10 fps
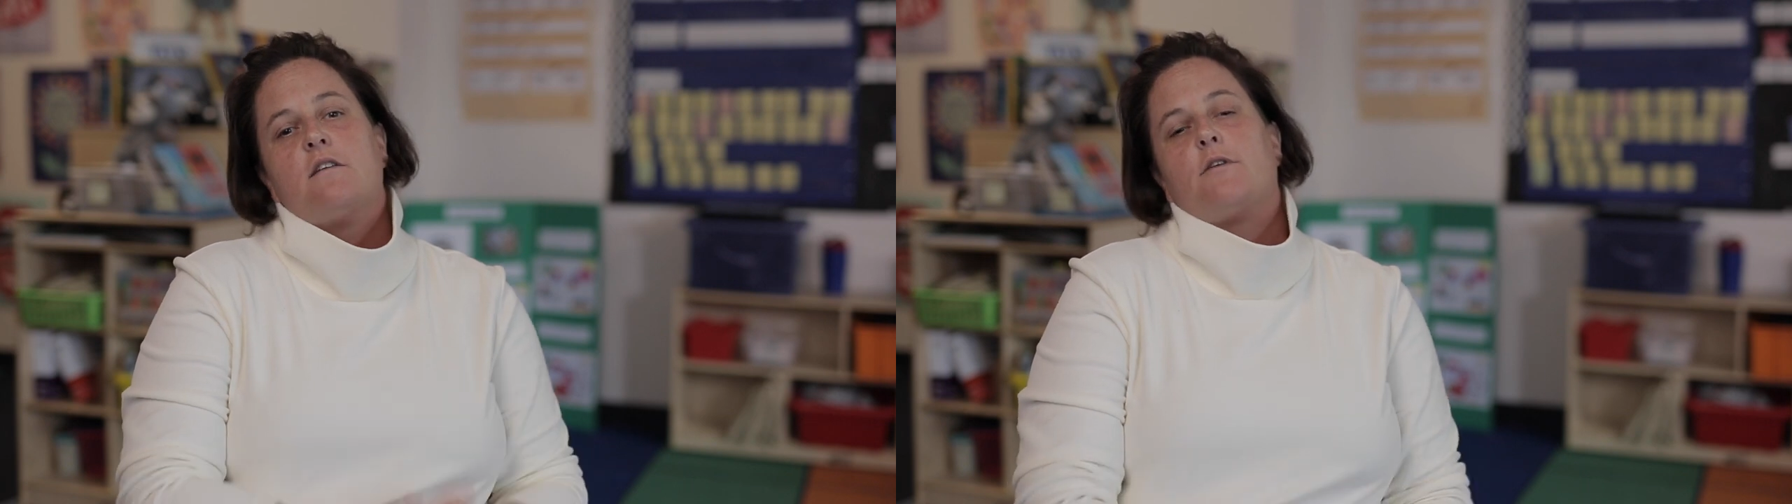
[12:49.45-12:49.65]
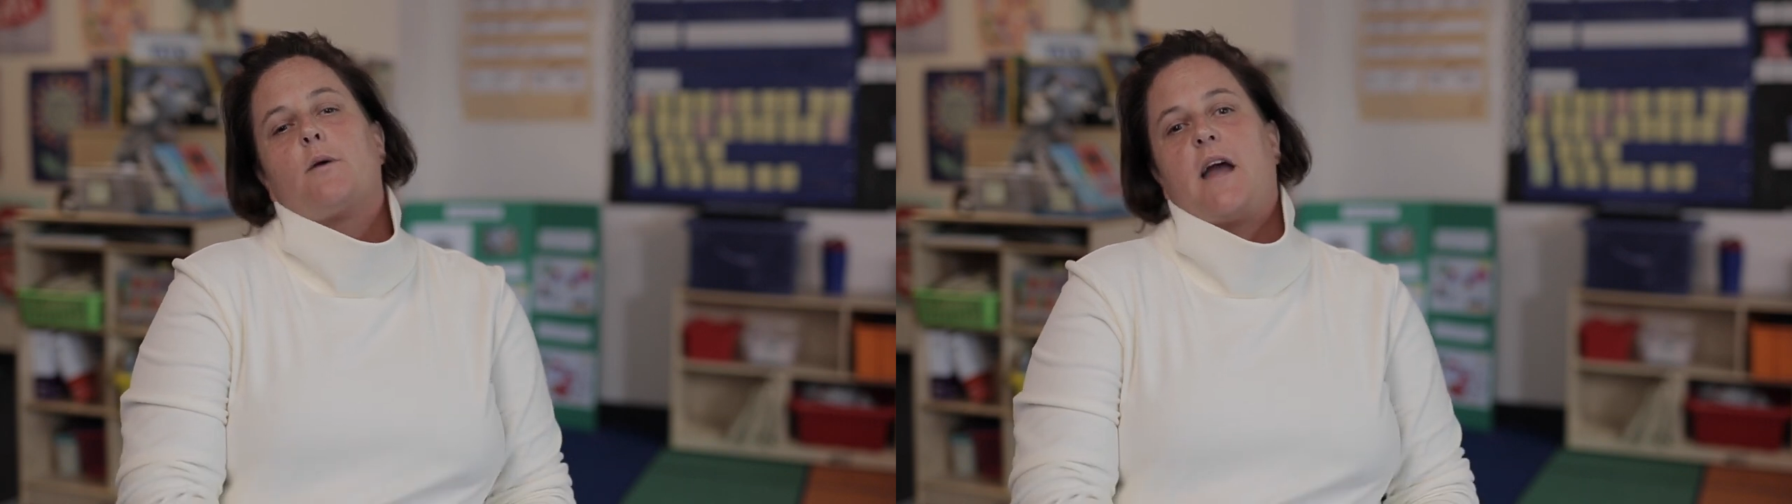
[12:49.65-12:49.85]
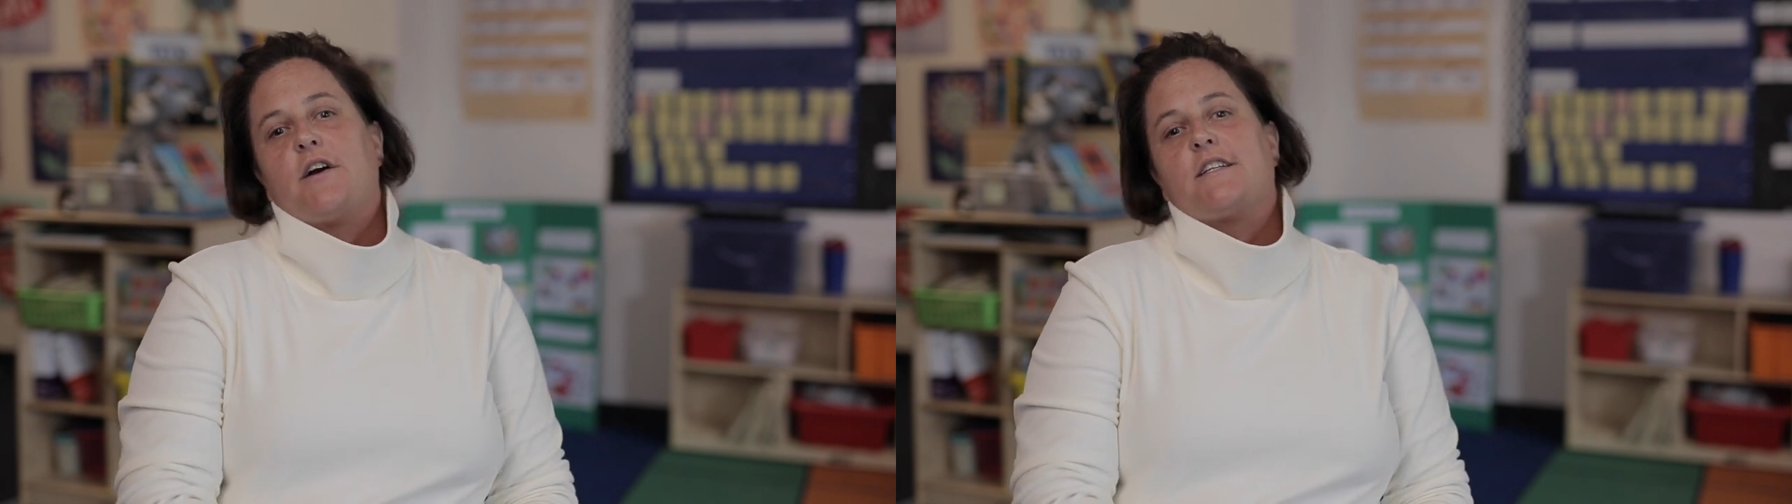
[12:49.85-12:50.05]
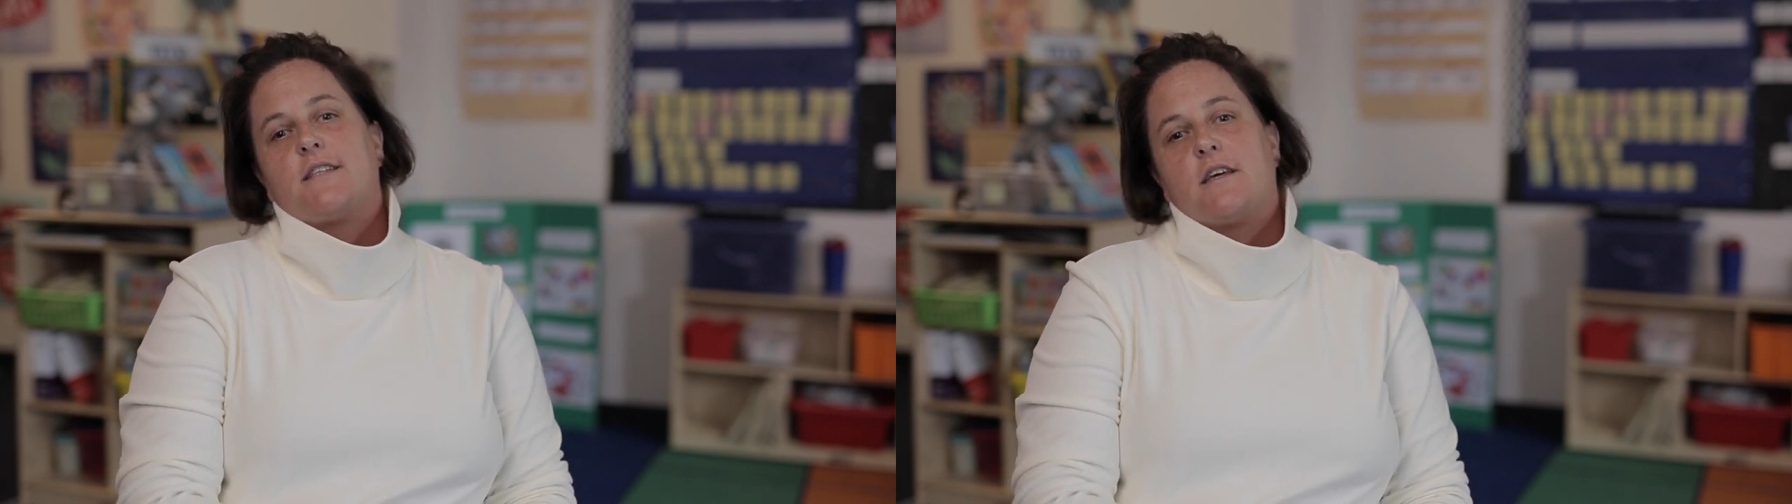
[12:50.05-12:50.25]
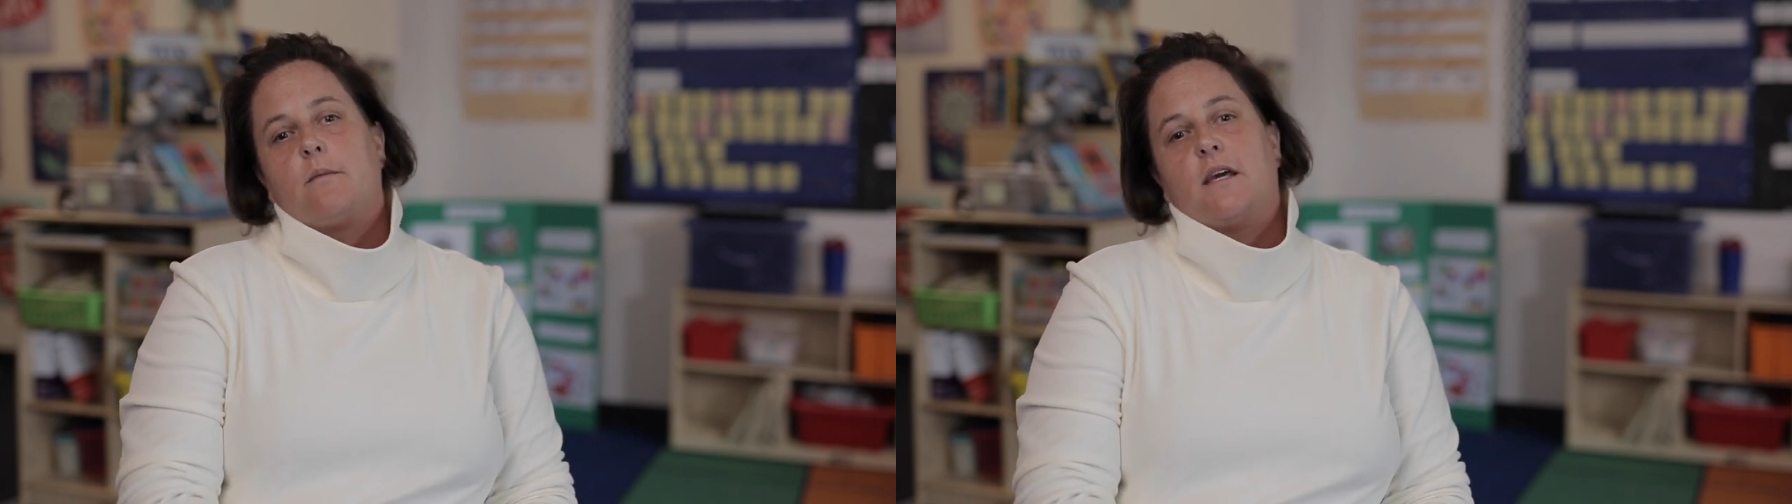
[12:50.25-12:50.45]
for
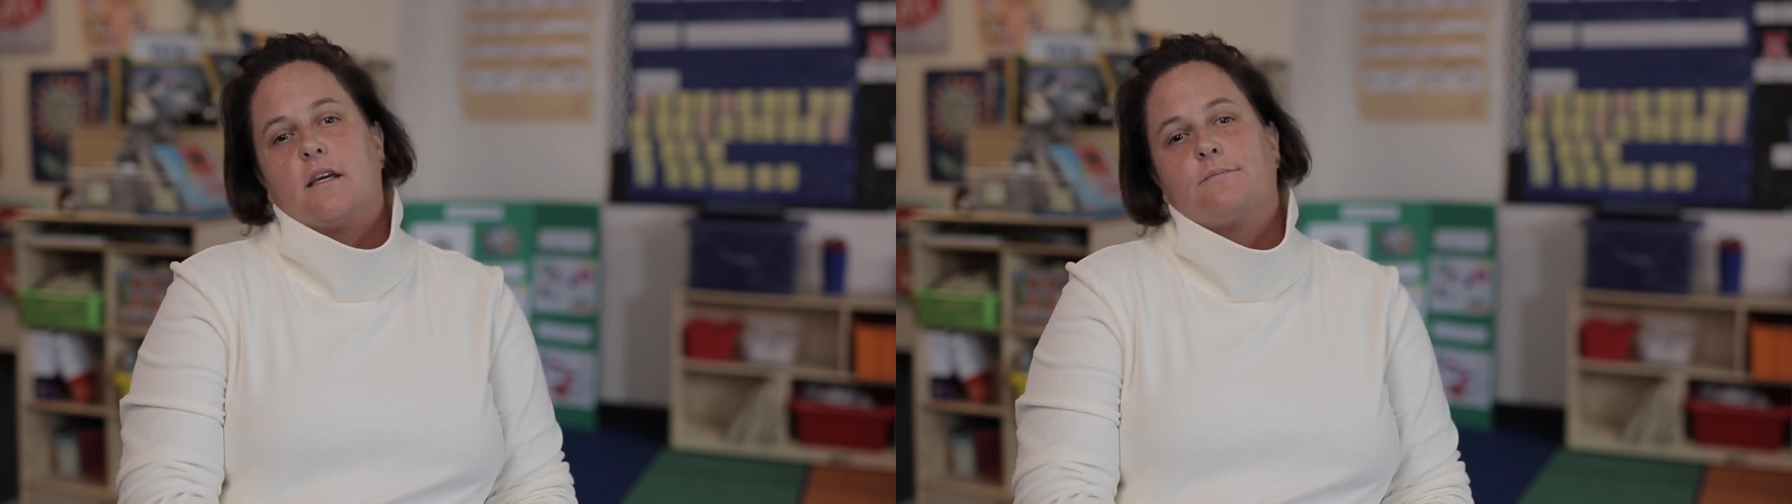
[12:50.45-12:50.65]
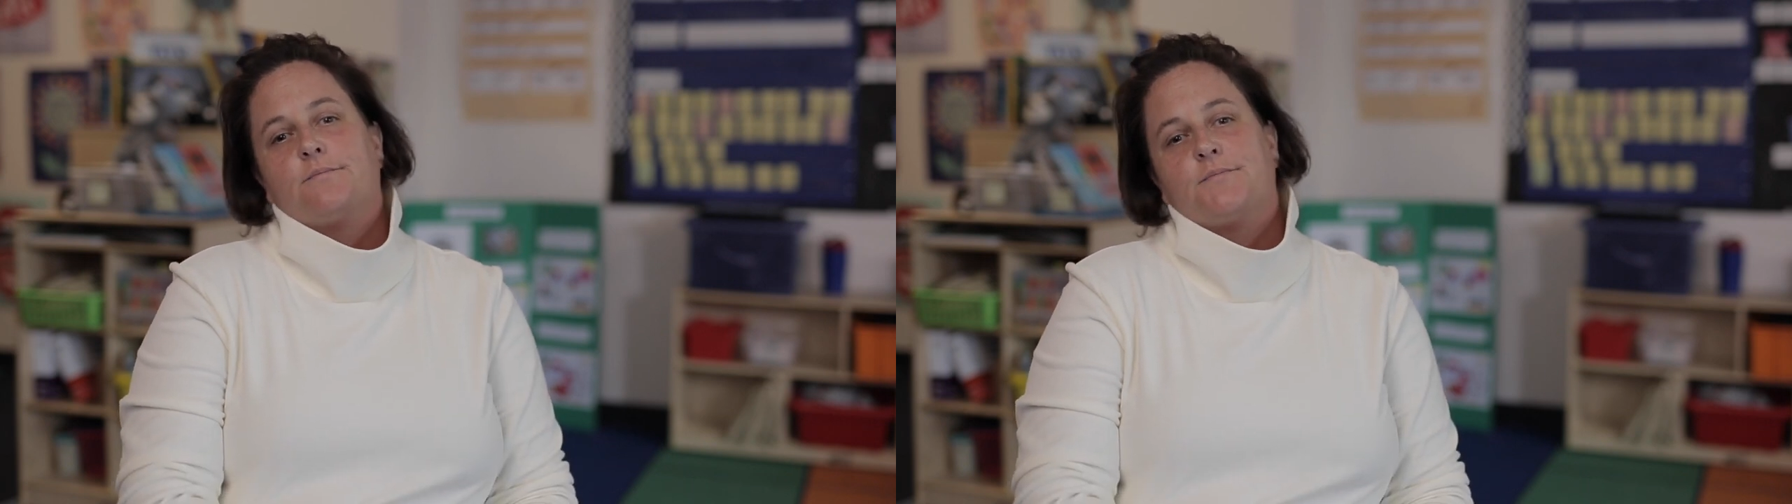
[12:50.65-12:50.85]
parents like me.